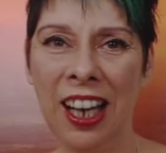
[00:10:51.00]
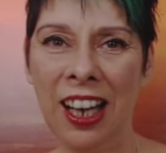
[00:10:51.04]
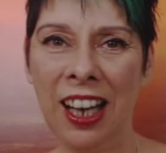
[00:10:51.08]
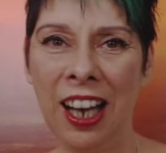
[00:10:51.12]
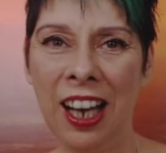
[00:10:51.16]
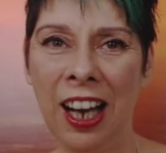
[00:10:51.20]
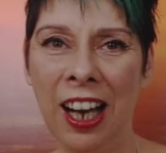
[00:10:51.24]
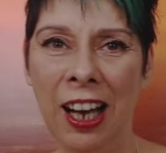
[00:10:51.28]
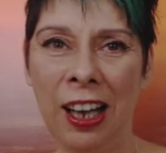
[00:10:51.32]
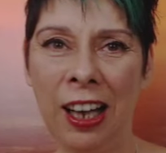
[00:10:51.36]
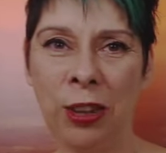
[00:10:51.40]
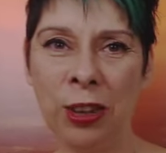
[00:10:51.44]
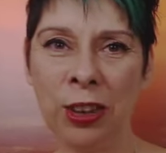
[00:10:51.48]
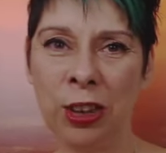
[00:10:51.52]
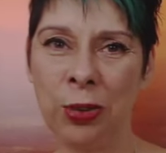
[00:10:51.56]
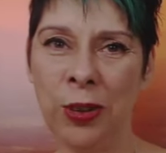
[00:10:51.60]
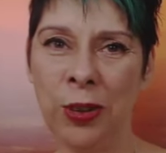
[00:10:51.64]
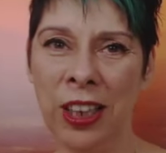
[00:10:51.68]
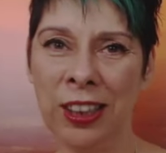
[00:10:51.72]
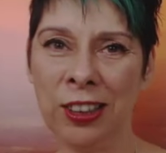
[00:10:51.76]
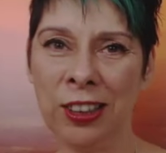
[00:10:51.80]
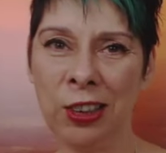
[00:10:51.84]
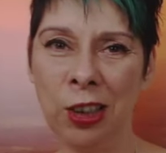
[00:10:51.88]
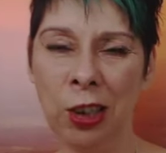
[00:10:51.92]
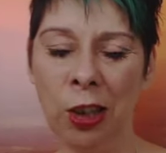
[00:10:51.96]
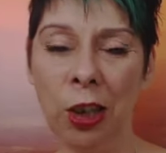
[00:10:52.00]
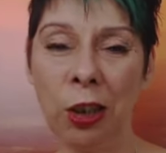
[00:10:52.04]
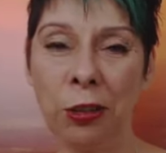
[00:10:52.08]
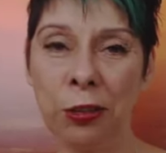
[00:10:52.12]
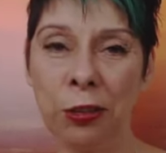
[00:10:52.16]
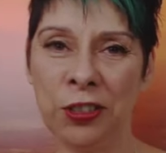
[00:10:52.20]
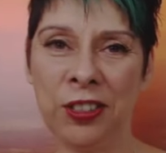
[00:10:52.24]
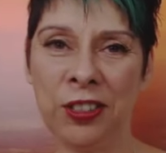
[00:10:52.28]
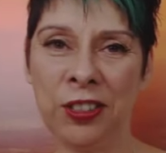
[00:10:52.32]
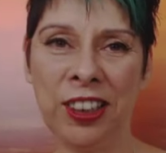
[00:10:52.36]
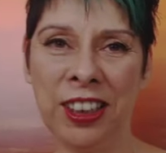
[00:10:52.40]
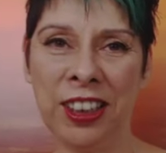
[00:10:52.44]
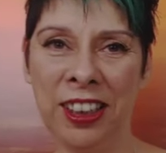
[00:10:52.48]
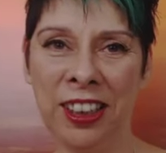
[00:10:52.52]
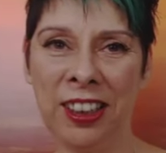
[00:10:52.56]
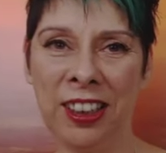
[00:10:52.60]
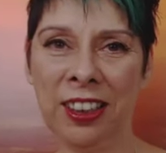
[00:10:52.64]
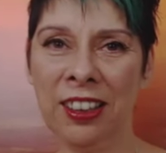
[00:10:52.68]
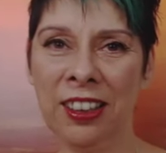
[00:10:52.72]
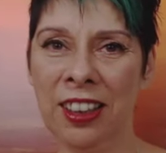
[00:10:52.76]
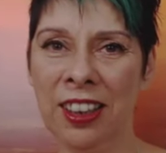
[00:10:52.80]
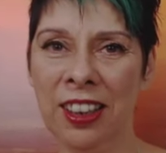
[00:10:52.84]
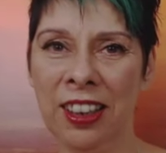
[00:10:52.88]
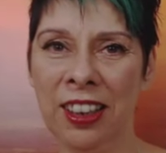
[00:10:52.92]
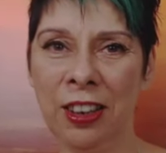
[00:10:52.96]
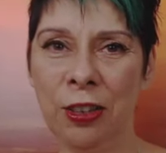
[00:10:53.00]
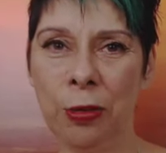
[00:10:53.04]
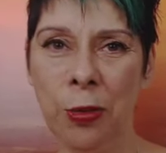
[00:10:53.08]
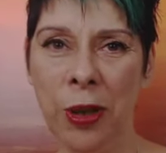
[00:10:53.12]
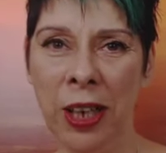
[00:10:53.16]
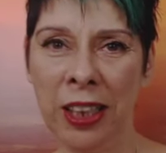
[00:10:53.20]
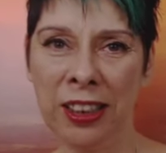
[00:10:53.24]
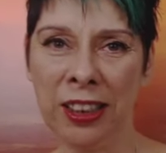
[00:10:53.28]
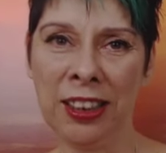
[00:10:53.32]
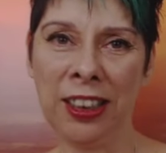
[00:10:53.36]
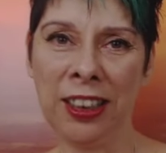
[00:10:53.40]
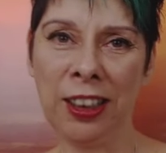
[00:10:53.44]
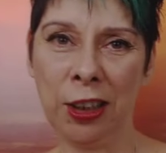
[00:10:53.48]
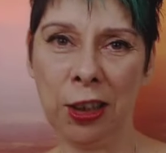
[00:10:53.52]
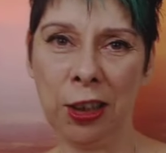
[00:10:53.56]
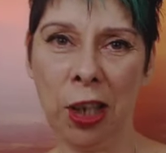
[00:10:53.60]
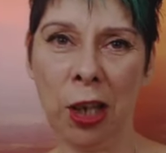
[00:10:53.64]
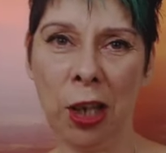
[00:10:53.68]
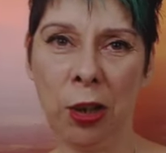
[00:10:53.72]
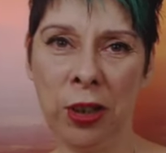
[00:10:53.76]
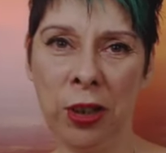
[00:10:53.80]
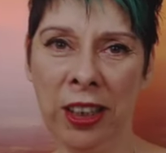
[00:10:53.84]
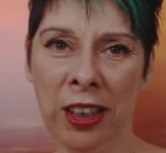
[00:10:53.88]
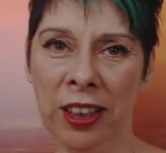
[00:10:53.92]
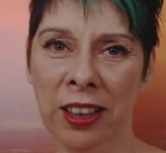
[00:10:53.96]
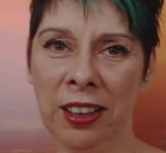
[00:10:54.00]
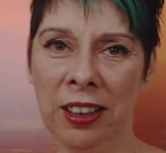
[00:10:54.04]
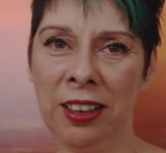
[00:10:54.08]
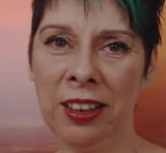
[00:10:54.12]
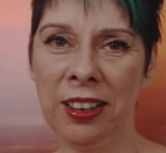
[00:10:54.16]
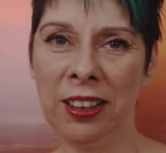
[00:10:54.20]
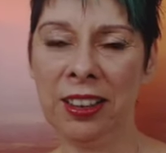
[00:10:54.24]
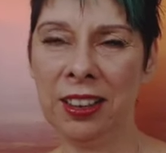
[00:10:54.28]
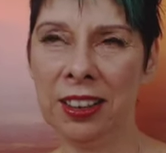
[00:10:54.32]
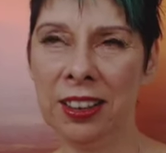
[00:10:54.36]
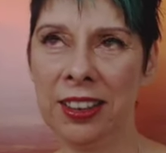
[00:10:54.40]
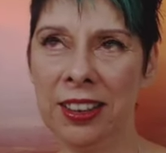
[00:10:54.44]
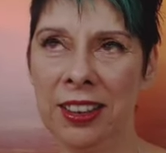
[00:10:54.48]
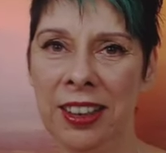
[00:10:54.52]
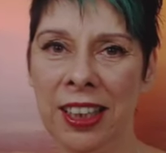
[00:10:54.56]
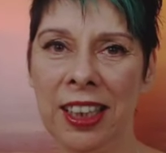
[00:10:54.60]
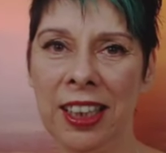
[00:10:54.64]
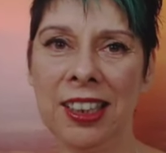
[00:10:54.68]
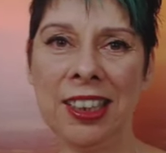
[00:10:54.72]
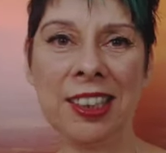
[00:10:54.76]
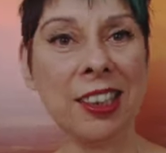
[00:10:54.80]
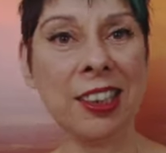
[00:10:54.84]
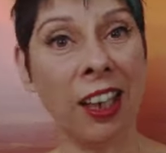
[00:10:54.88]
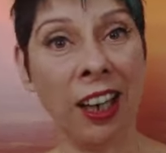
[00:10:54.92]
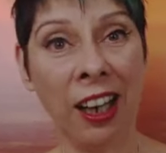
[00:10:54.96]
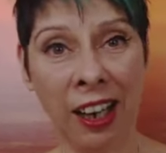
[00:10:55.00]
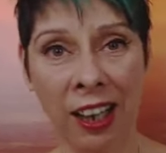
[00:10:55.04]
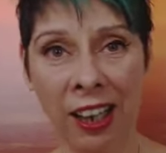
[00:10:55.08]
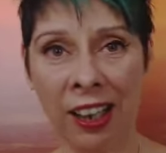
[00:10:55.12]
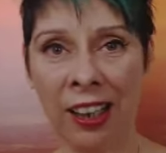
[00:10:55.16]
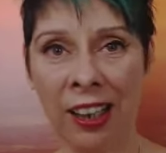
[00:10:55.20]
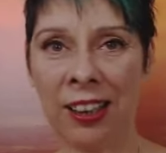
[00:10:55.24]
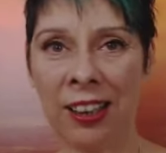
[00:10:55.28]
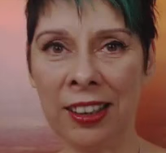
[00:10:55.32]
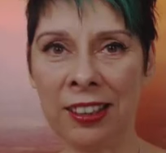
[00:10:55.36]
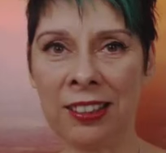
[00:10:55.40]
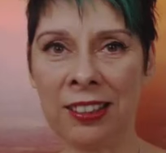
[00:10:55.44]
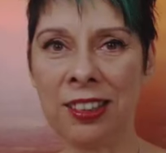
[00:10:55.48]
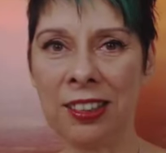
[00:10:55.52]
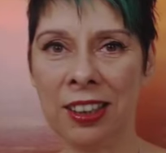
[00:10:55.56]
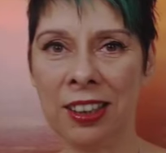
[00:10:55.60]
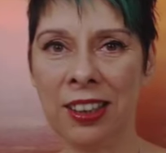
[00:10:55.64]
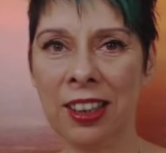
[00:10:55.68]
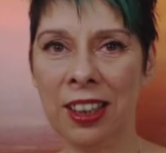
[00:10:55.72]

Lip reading: how quite often when the going gets hard,